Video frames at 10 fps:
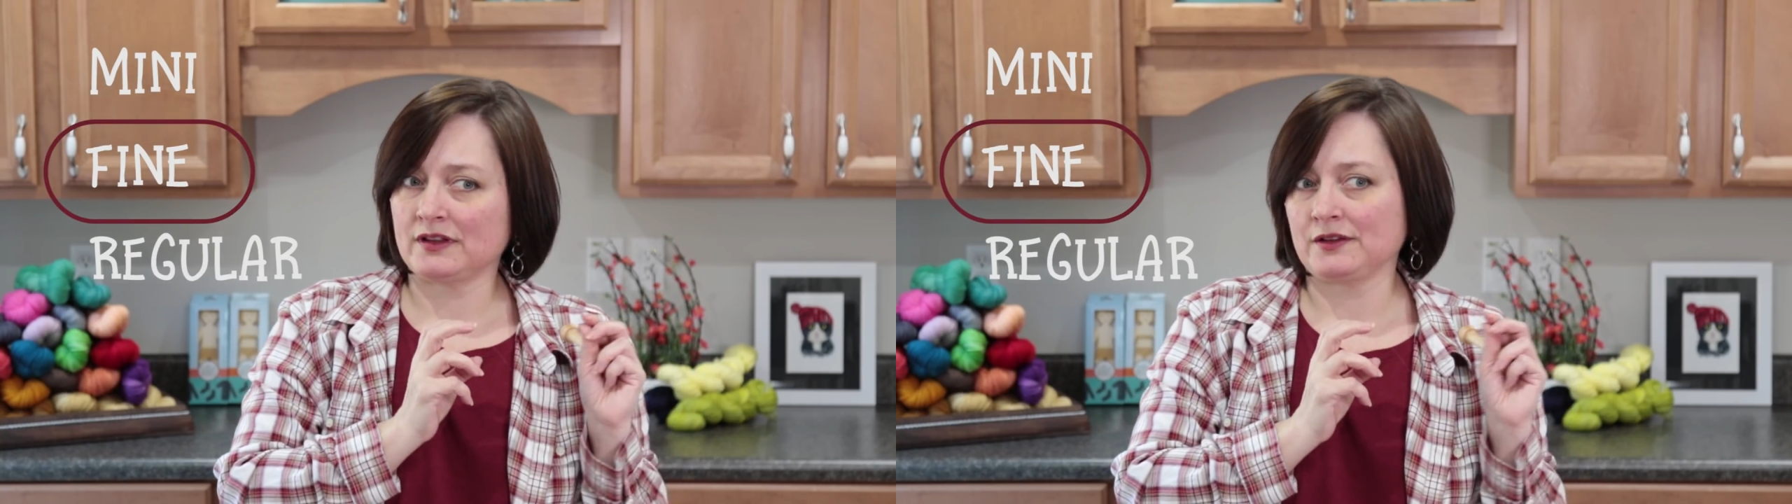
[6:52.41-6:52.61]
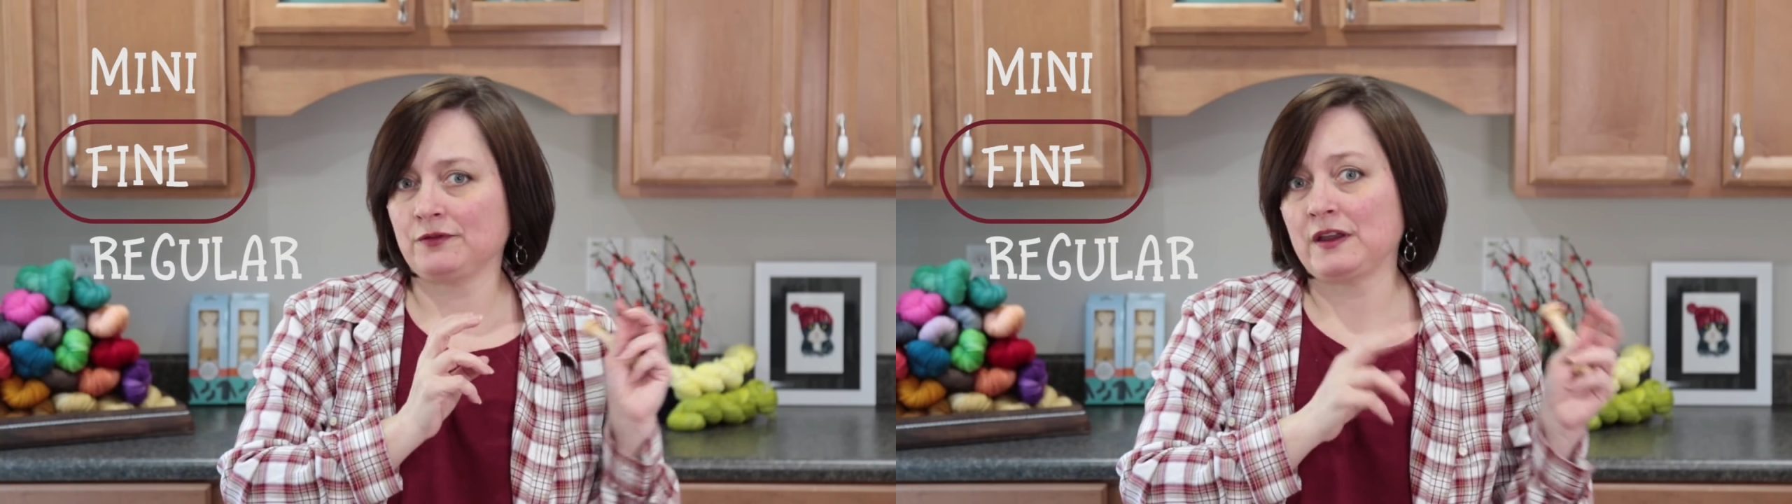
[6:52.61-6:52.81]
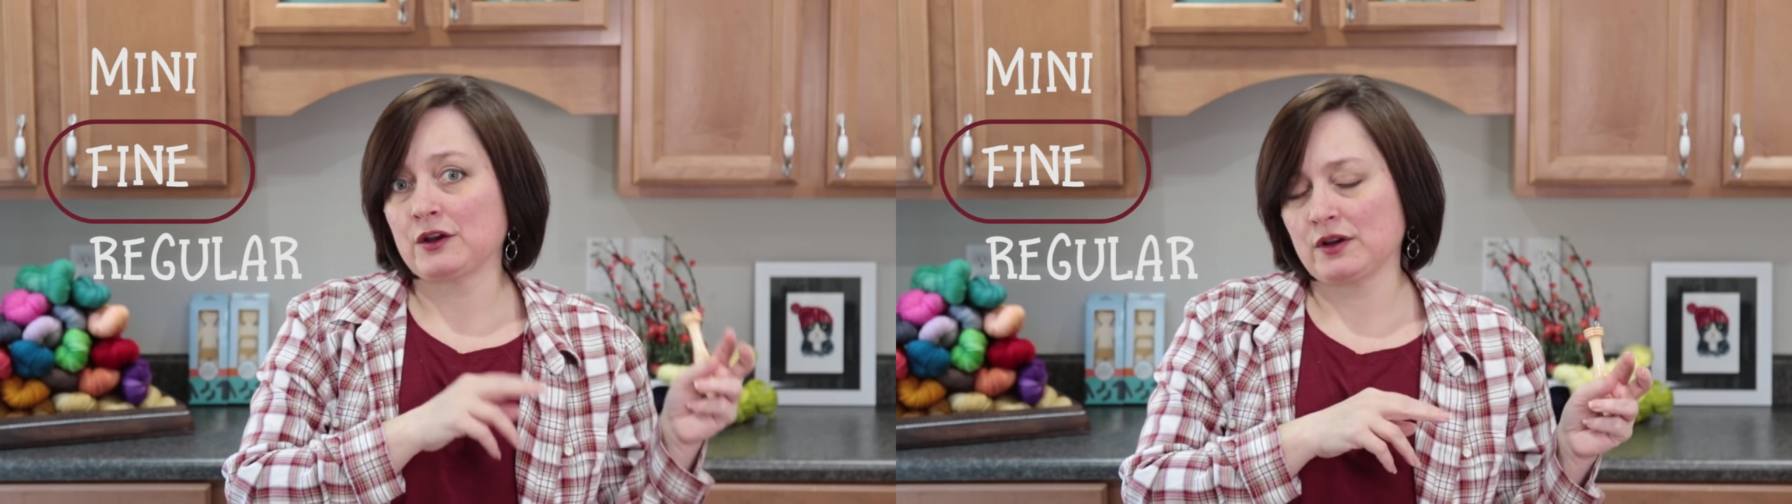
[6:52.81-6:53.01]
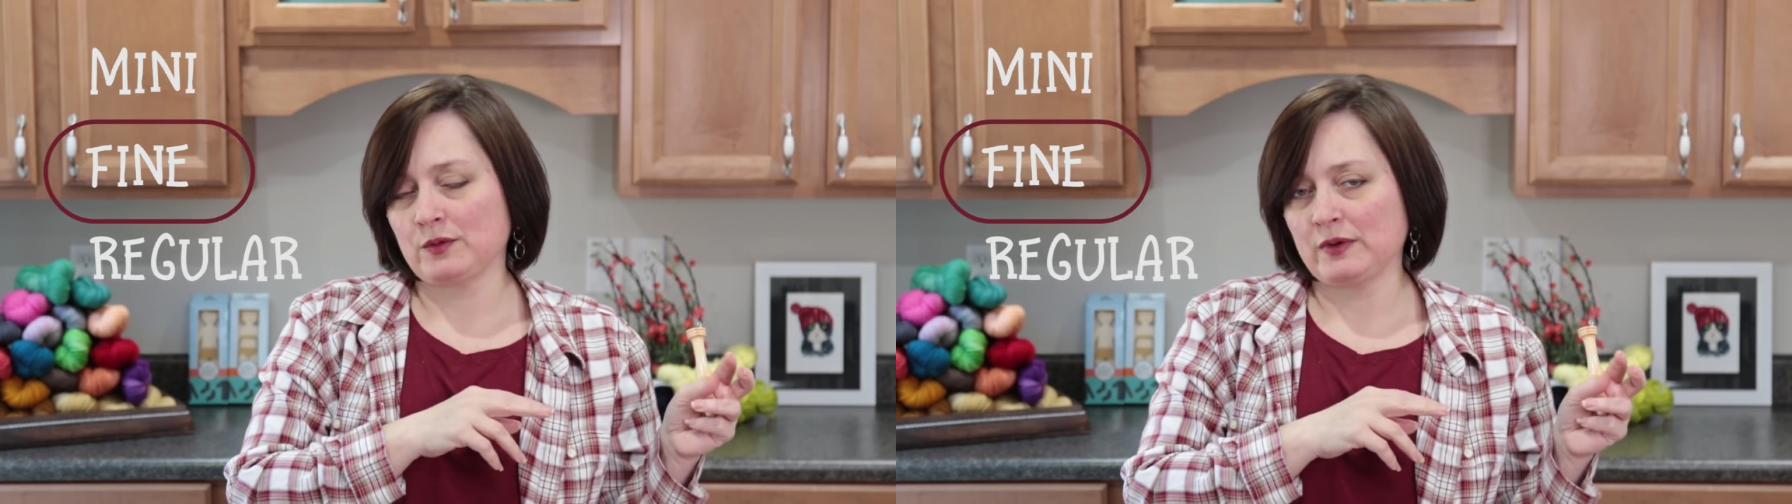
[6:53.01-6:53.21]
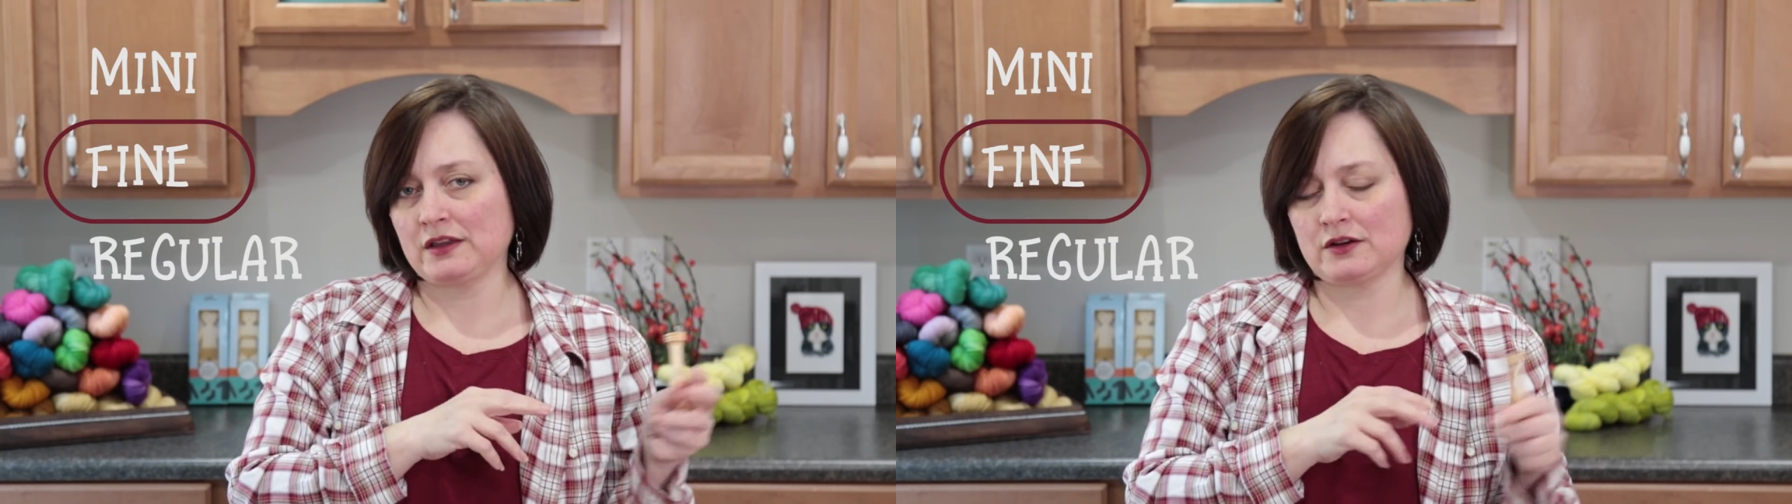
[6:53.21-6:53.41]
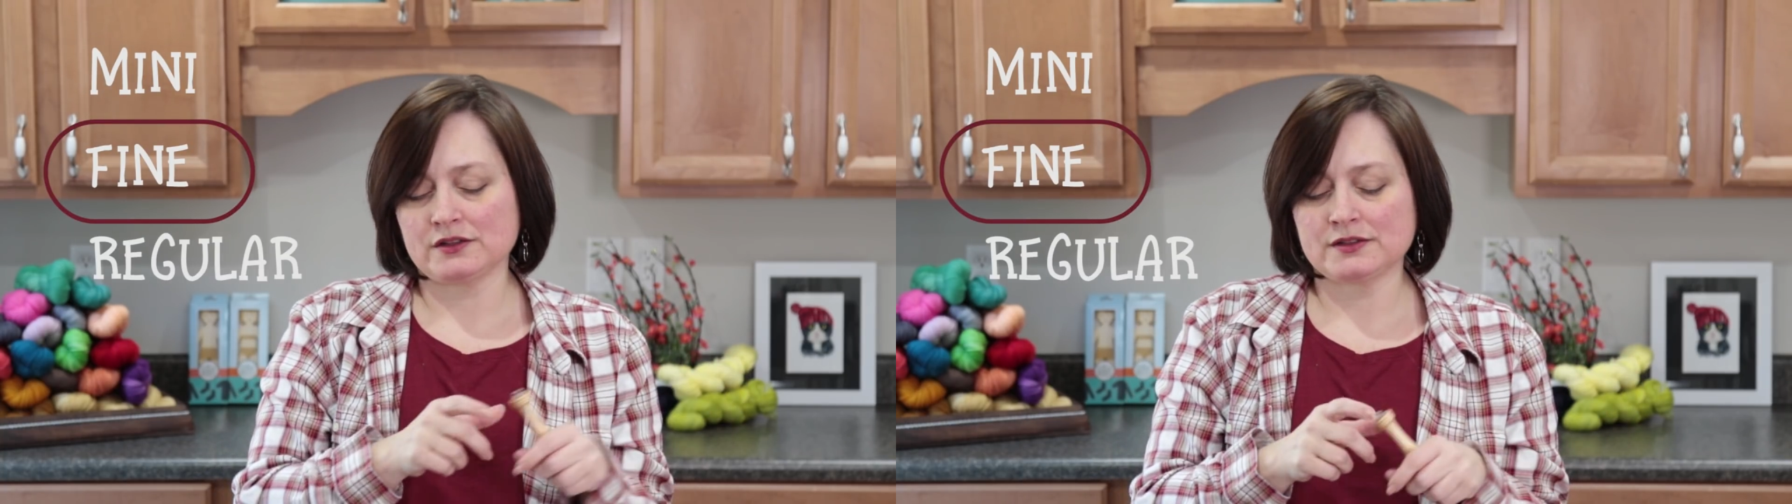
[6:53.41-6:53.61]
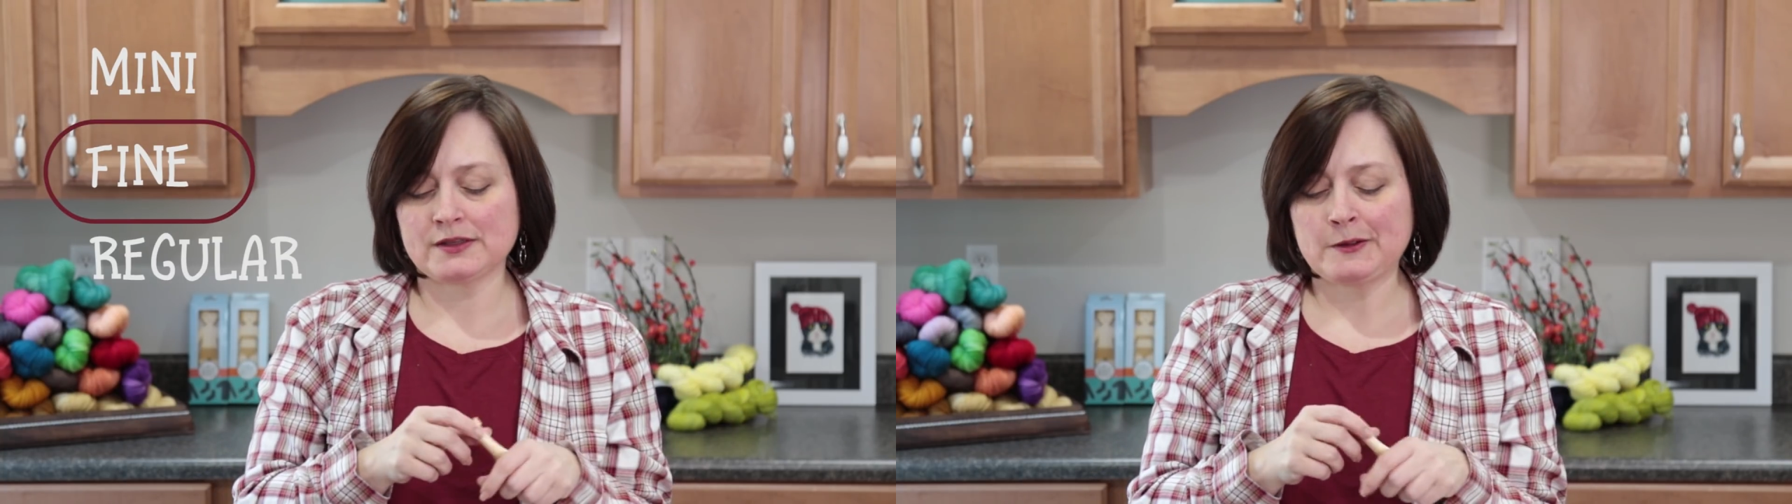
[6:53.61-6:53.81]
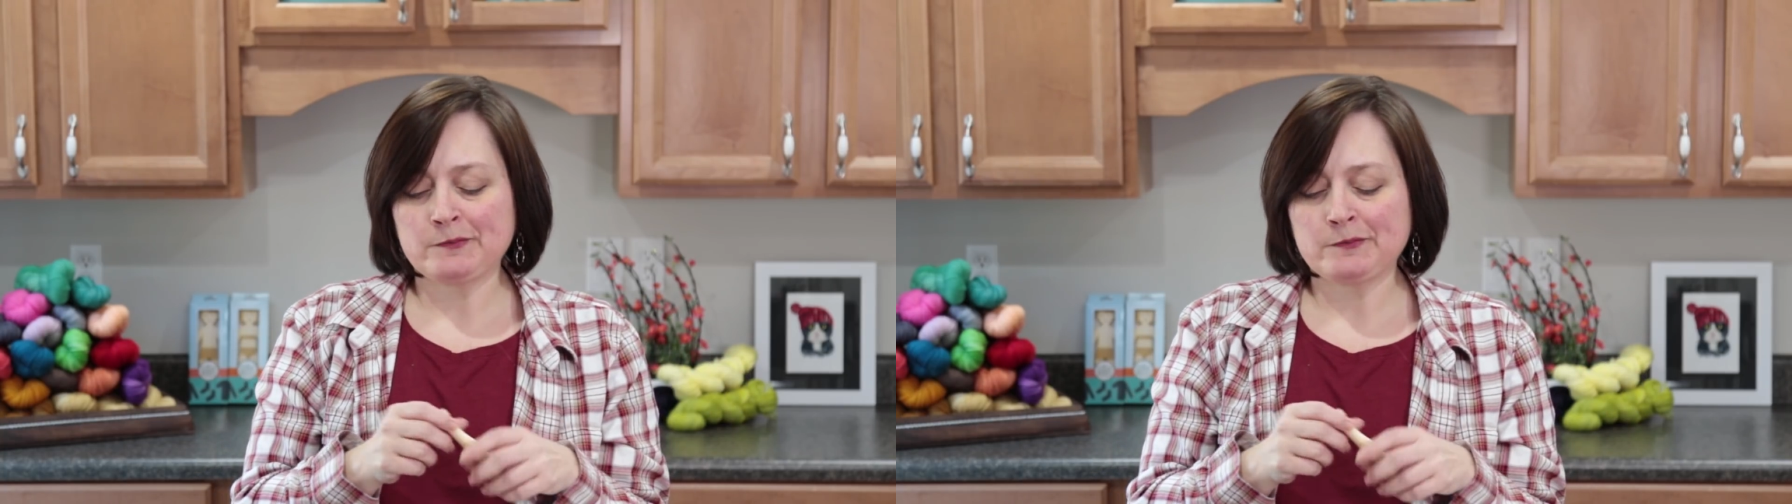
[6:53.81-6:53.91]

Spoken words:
like fingering weight yarns.